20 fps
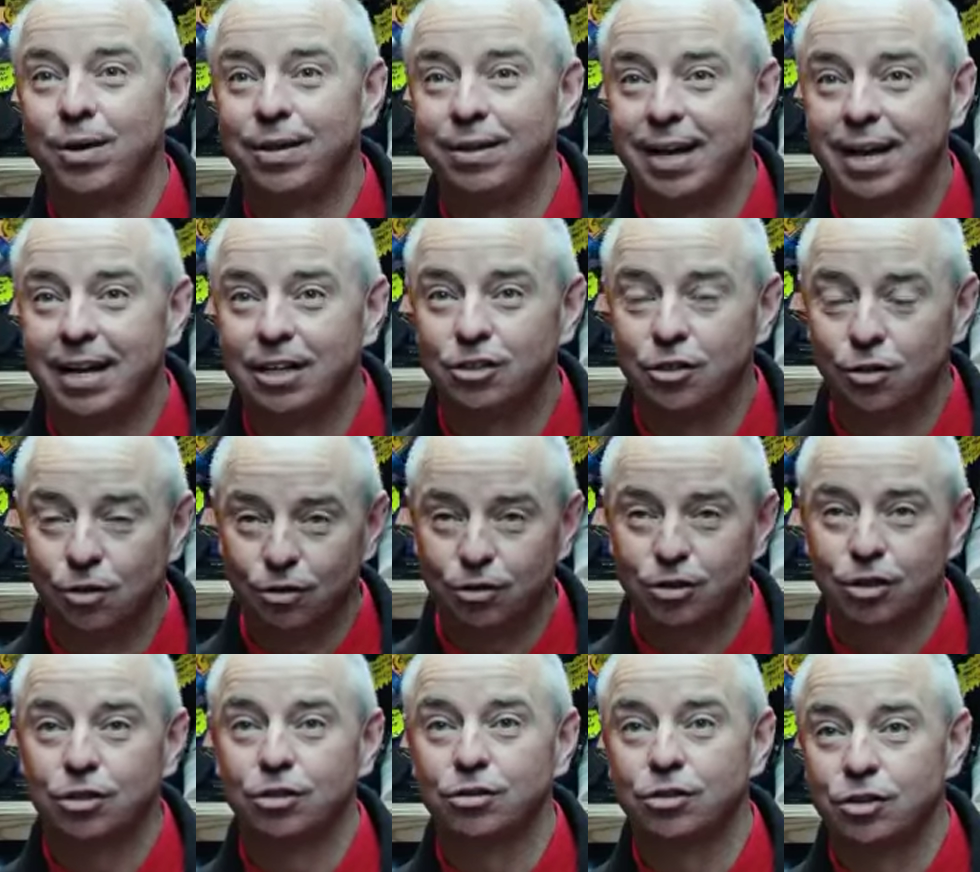in there,
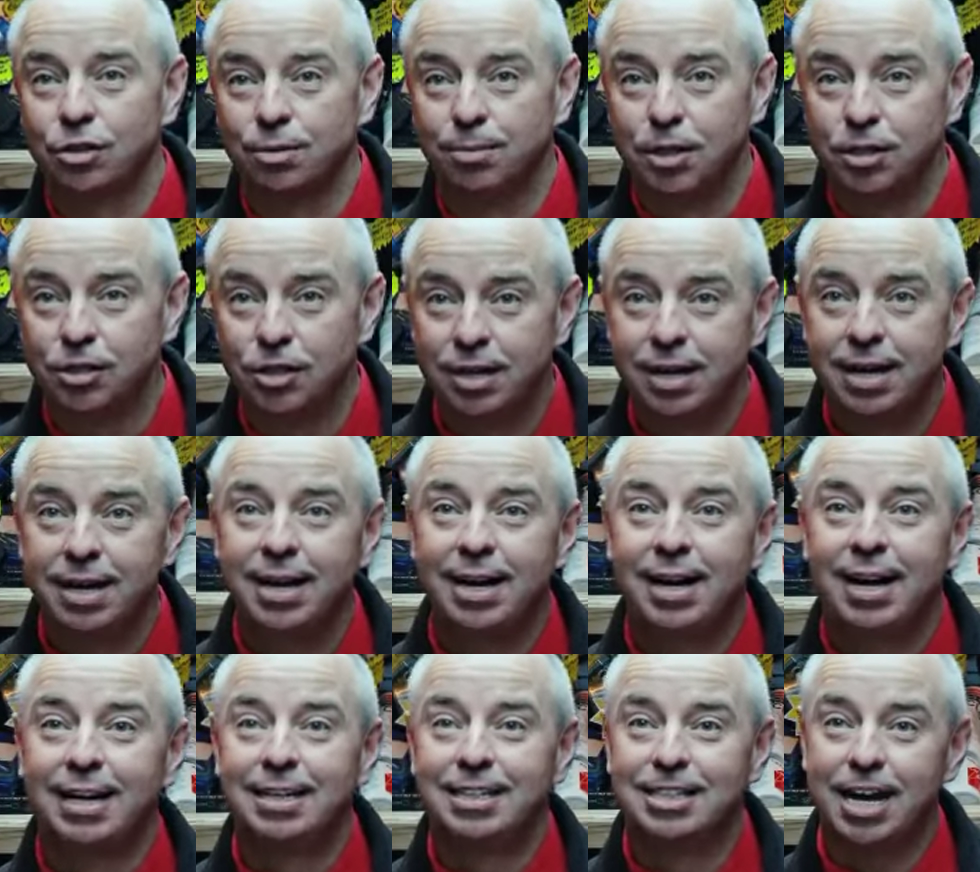talk to customers,
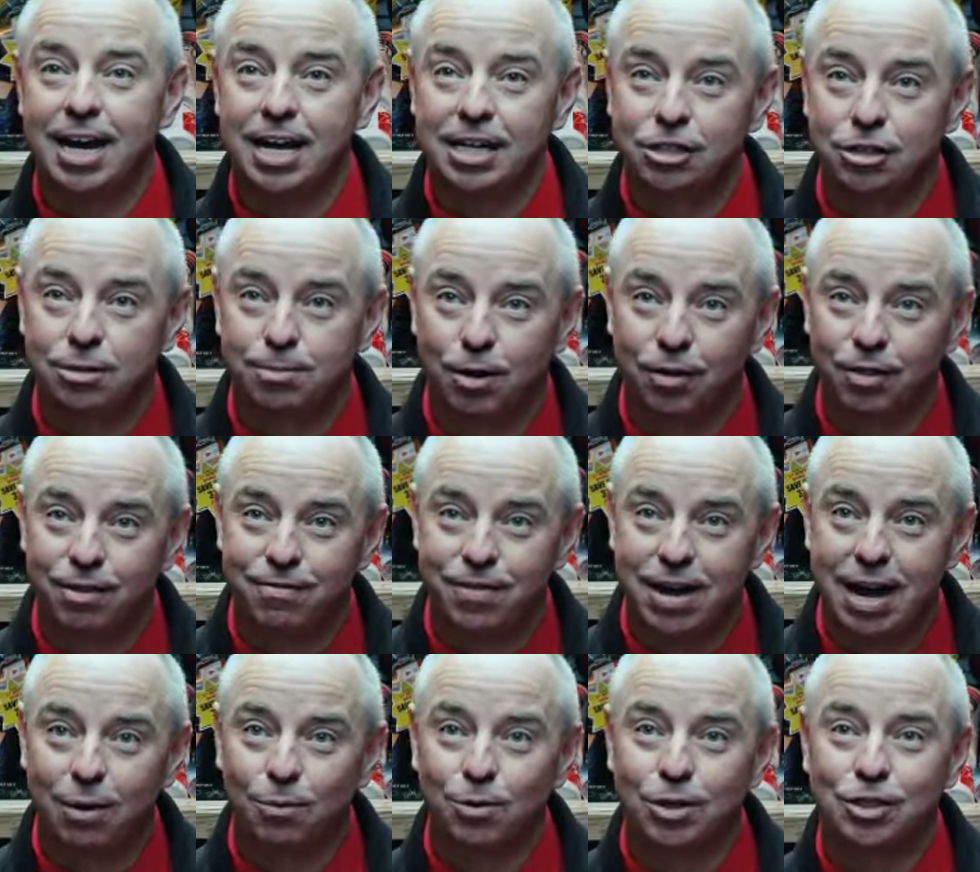entice them on the
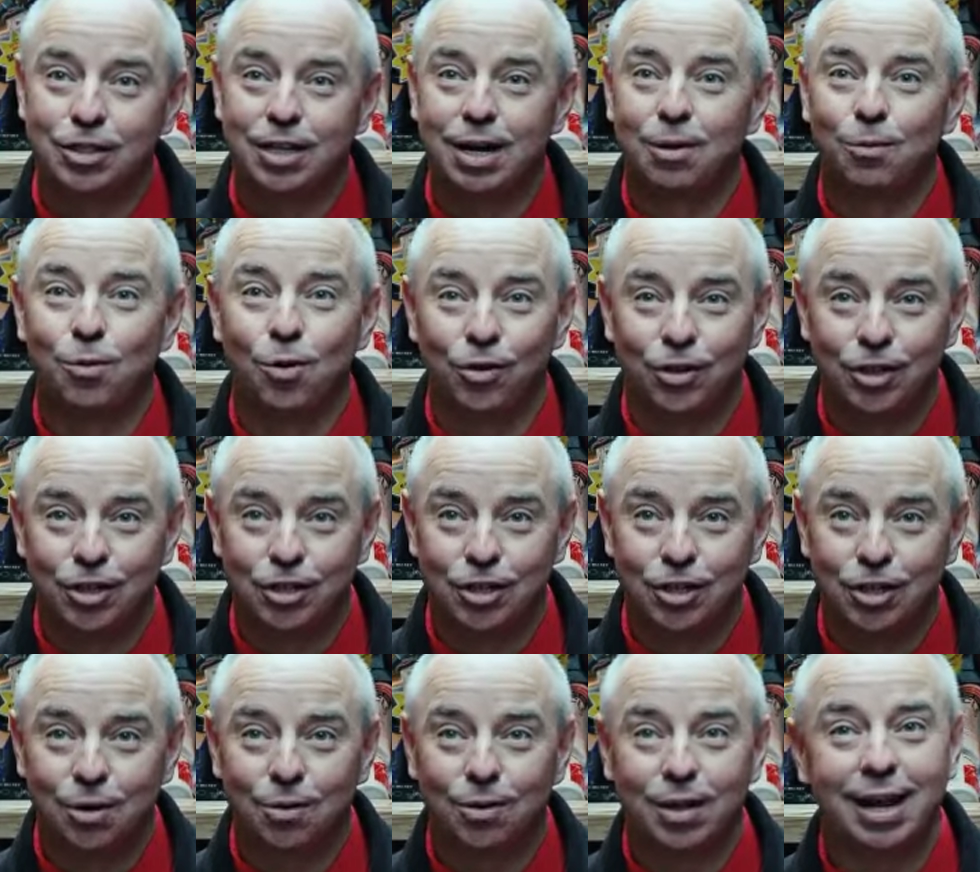van, which they want you
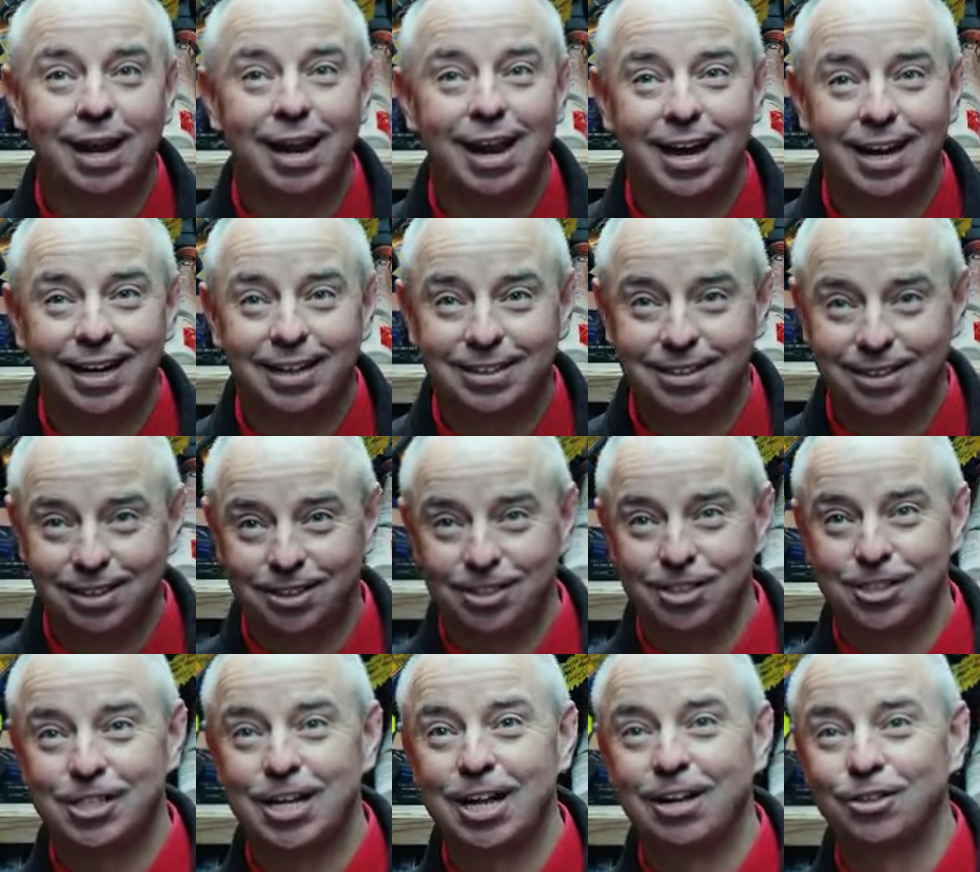to do. They like you
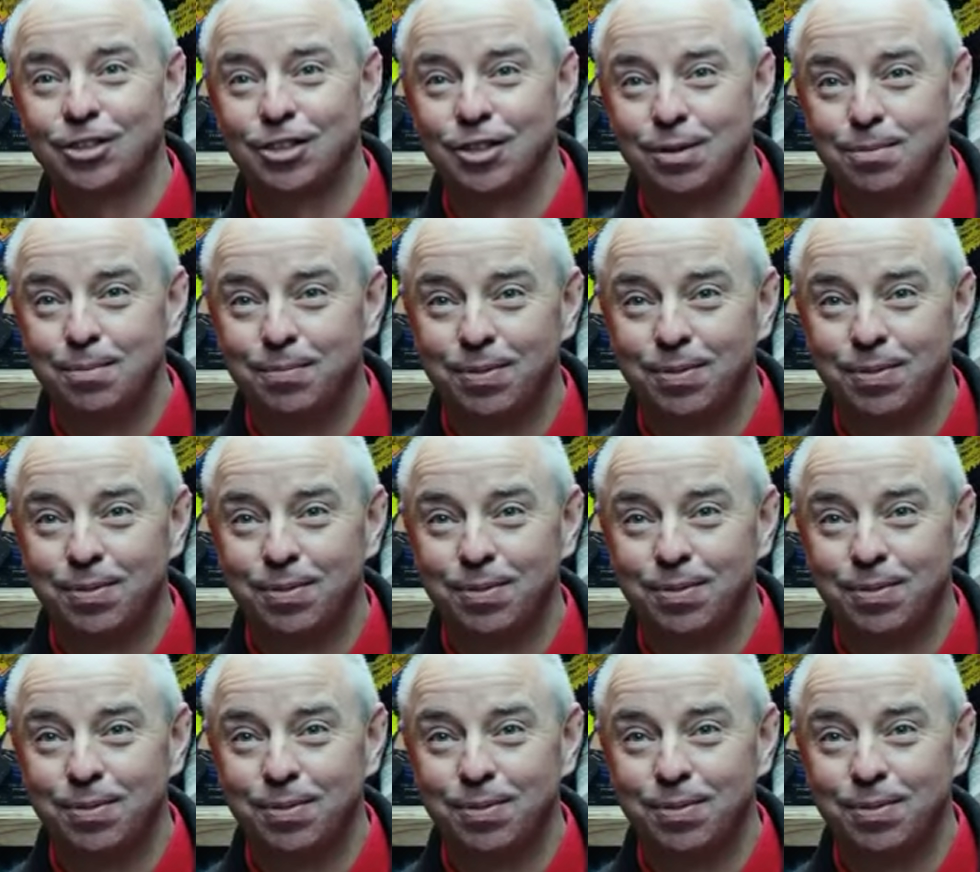to sell to them.